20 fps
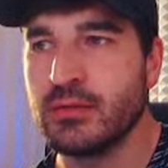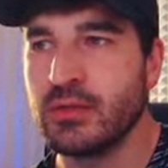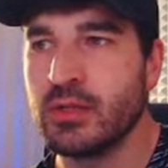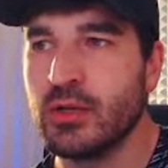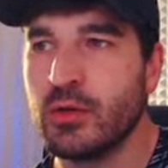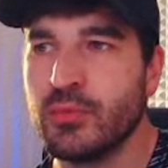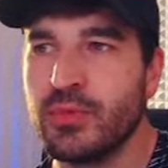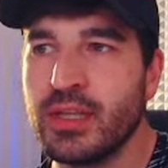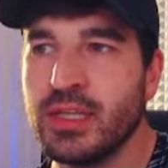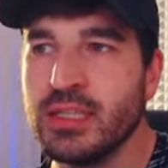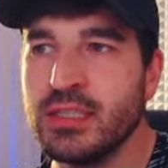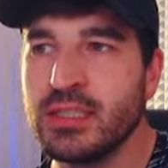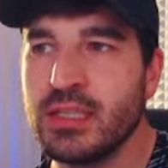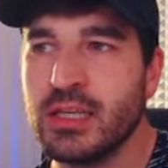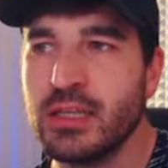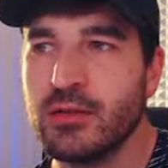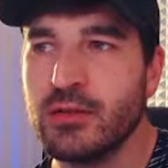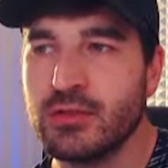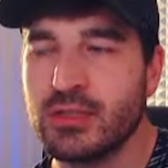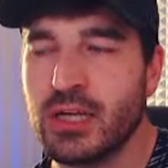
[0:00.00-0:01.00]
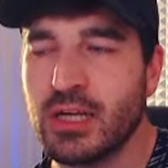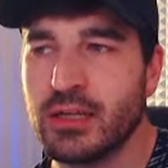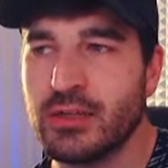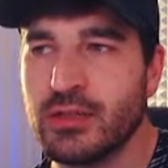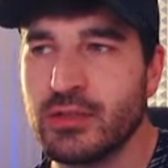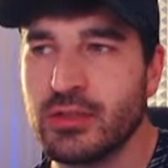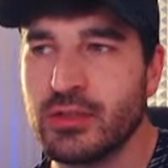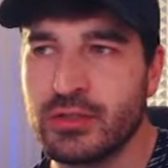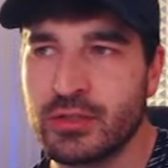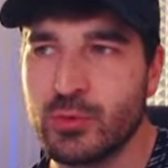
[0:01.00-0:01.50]
You know, this little slider
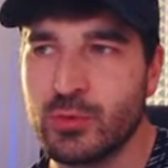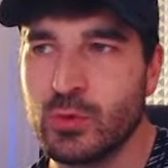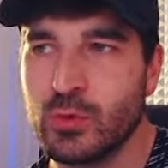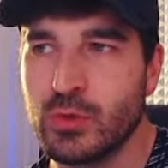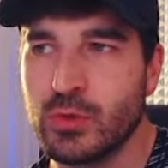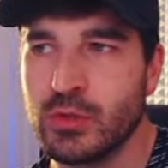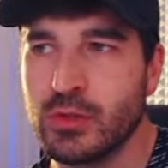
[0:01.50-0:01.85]
doesn't work.